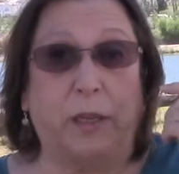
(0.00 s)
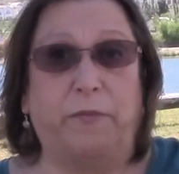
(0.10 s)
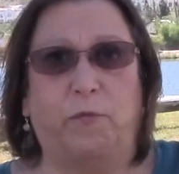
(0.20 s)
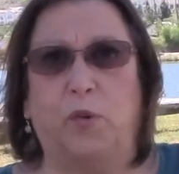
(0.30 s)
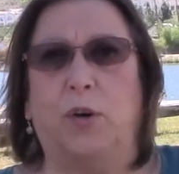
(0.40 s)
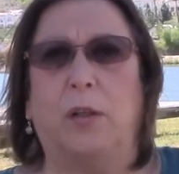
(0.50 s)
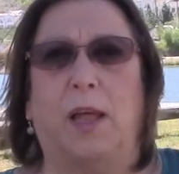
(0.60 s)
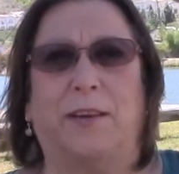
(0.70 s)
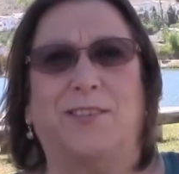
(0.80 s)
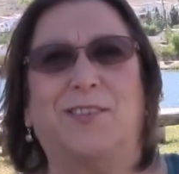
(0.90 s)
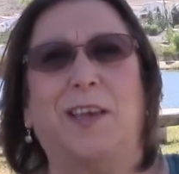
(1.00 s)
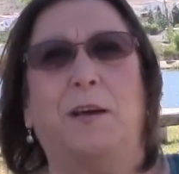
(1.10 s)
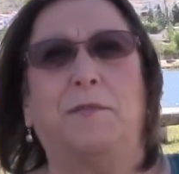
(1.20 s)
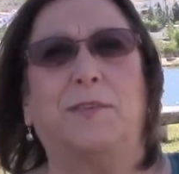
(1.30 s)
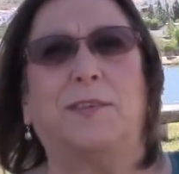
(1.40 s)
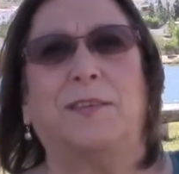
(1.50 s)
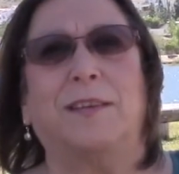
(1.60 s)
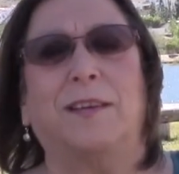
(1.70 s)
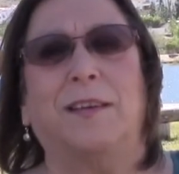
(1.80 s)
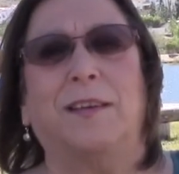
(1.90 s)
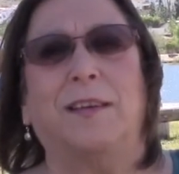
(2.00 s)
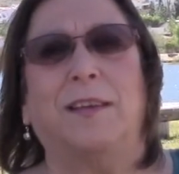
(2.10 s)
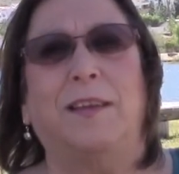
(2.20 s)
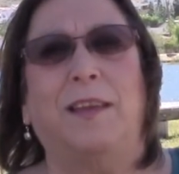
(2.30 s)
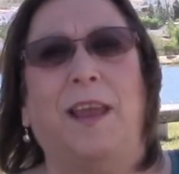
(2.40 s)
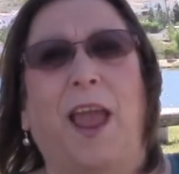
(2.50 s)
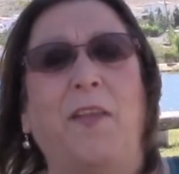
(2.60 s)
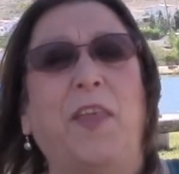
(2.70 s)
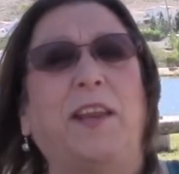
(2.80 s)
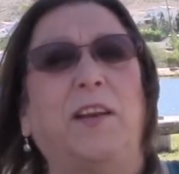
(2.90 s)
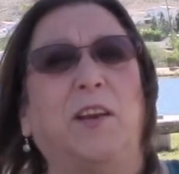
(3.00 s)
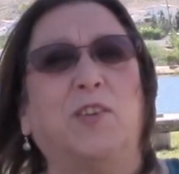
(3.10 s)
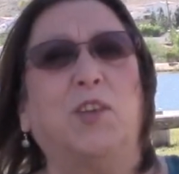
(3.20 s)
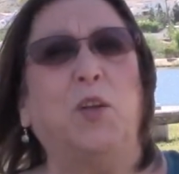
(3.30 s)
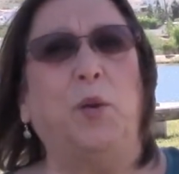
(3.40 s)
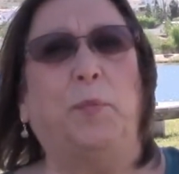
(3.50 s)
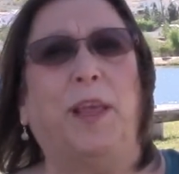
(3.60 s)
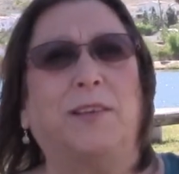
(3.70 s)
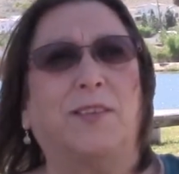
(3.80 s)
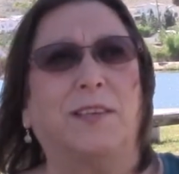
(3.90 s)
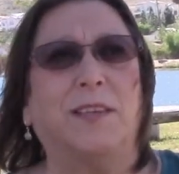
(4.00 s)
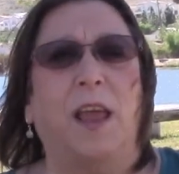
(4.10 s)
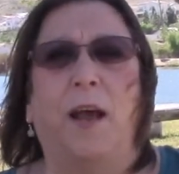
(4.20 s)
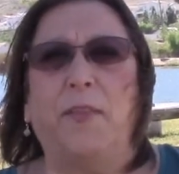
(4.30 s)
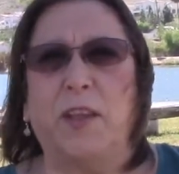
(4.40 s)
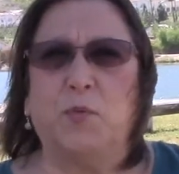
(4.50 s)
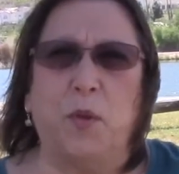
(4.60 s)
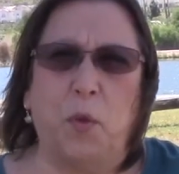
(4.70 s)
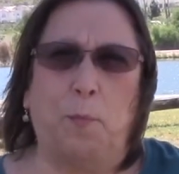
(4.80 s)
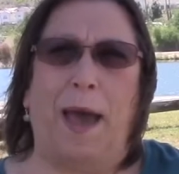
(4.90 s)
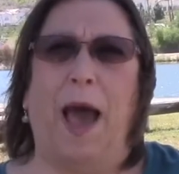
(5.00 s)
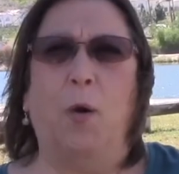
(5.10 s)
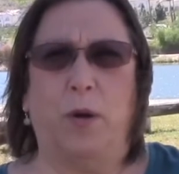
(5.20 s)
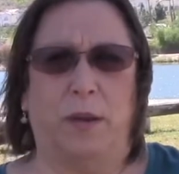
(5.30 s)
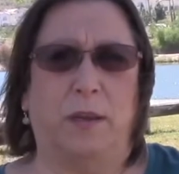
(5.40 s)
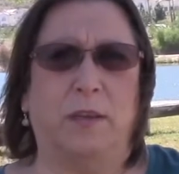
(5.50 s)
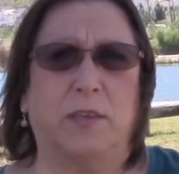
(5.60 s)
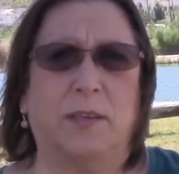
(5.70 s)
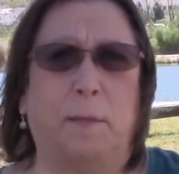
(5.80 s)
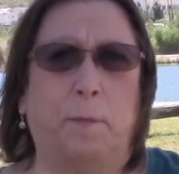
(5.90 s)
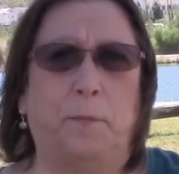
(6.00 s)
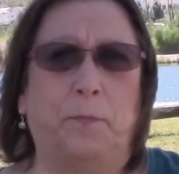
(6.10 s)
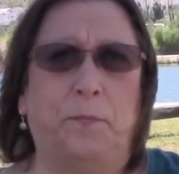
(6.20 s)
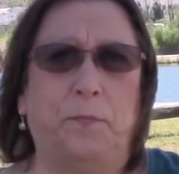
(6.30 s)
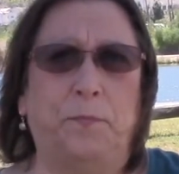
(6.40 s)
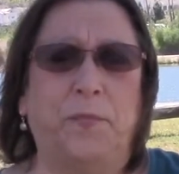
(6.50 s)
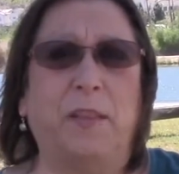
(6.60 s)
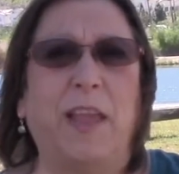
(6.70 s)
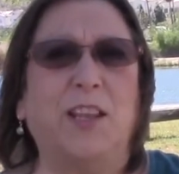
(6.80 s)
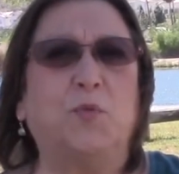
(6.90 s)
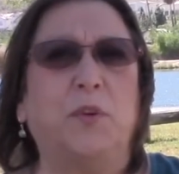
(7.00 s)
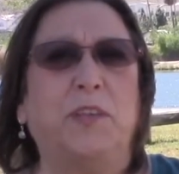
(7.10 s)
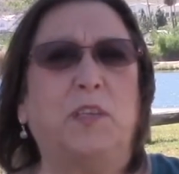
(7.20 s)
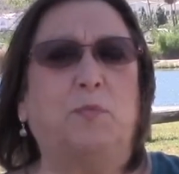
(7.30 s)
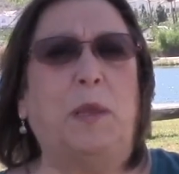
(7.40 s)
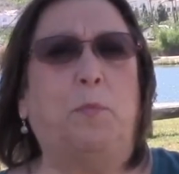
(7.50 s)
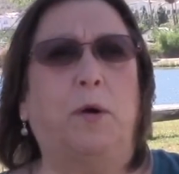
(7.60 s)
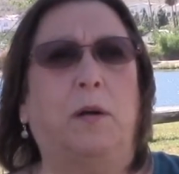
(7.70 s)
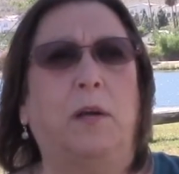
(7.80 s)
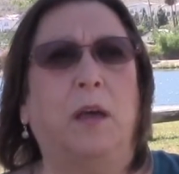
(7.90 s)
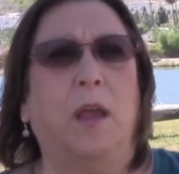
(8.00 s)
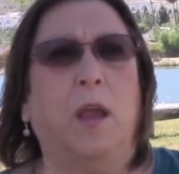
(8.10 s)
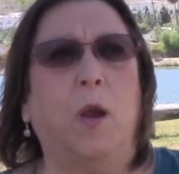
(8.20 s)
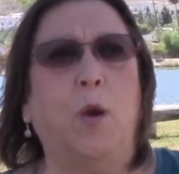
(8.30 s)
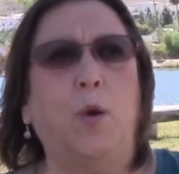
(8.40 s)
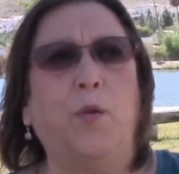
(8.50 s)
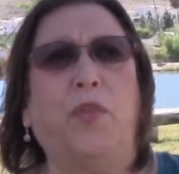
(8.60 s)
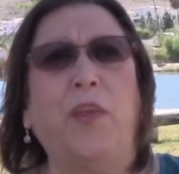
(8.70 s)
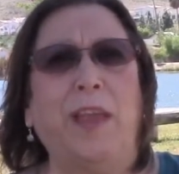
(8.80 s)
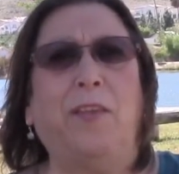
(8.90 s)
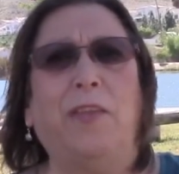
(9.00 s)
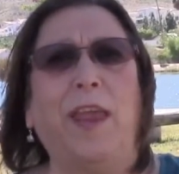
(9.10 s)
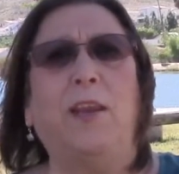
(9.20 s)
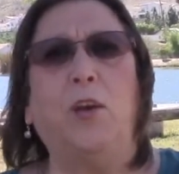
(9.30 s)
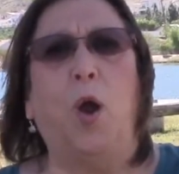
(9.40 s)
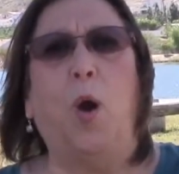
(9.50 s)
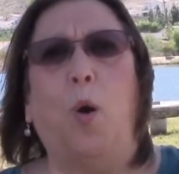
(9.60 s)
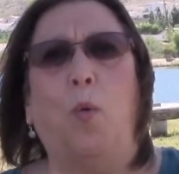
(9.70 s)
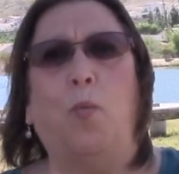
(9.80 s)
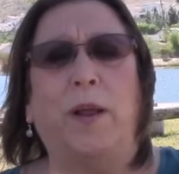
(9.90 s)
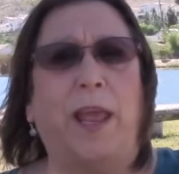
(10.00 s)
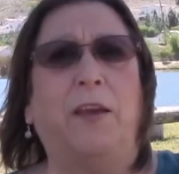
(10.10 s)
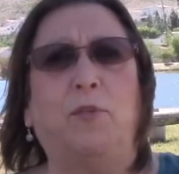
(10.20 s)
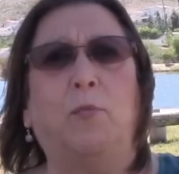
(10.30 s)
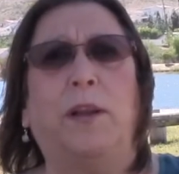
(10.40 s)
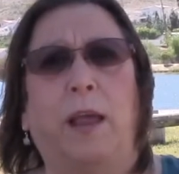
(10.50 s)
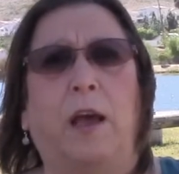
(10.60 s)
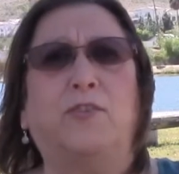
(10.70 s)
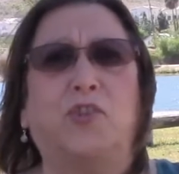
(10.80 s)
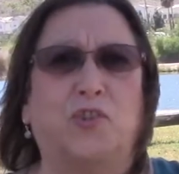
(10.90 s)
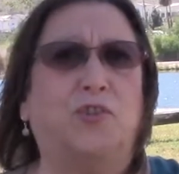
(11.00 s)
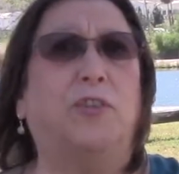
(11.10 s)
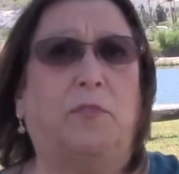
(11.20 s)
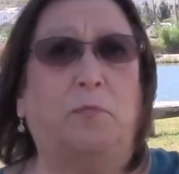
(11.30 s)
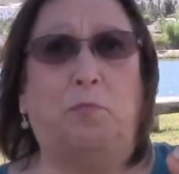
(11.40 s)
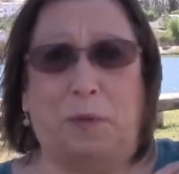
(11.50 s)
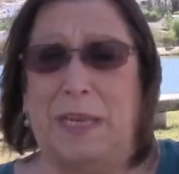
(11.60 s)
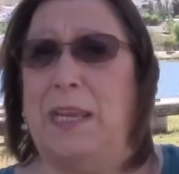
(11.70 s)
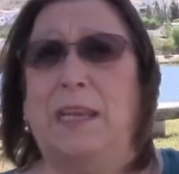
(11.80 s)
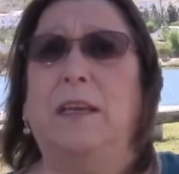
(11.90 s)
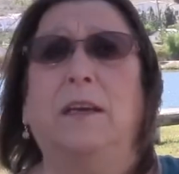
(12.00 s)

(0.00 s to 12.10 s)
full on ourselves. And then in our solar plexus, that's where the power is. And that's where these people who think they know what everyone else should be